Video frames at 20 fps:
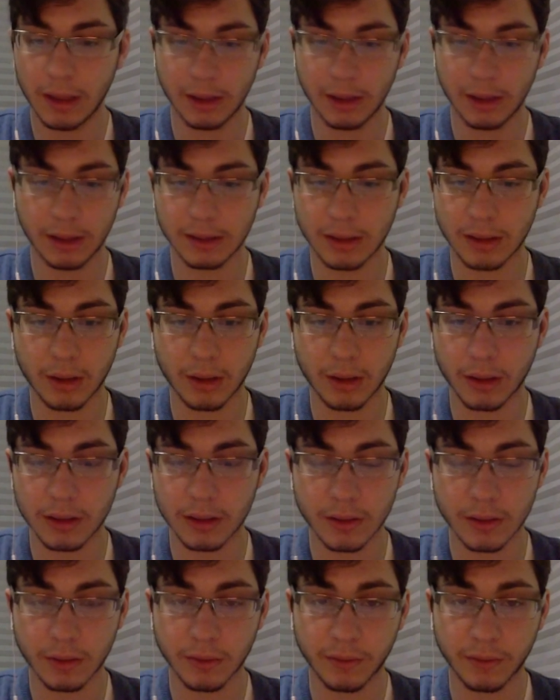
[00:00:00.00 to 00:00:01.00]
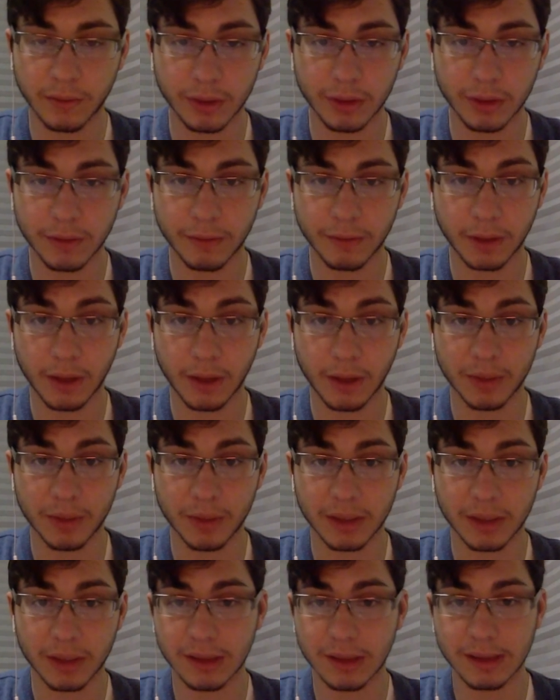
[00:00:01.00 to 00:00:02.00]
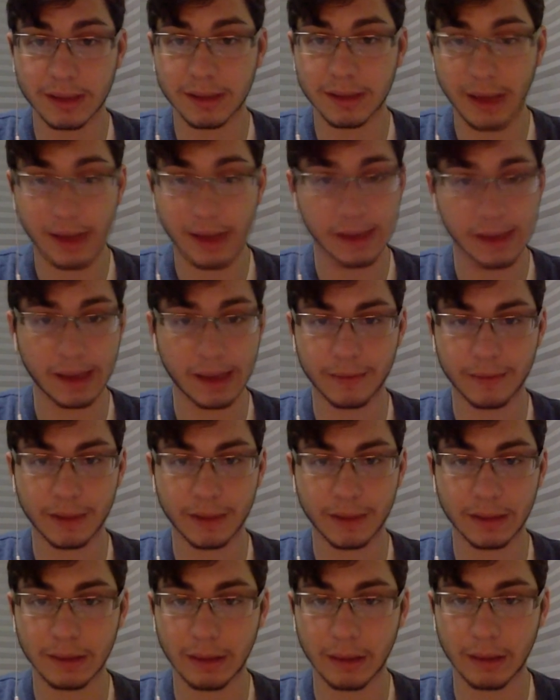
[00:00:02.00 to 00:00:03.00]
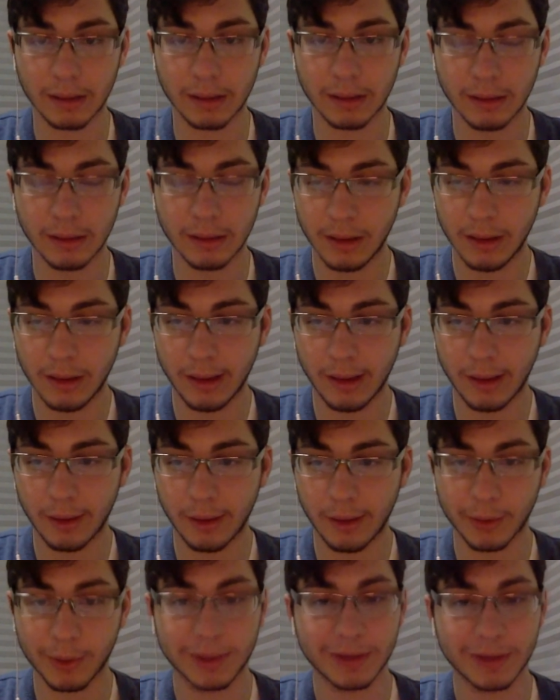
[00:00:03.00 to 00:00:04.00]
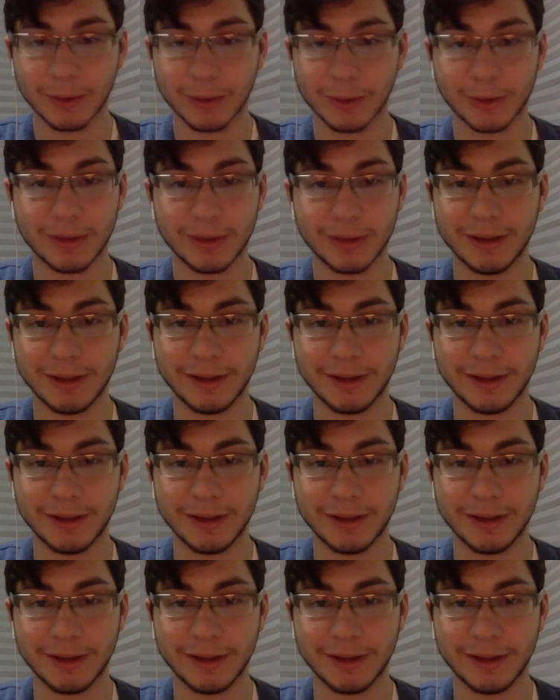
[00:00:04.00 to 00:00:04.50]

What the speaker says: He had started and sold 4 different companies, and I said, hey, I have an idea. What do I do?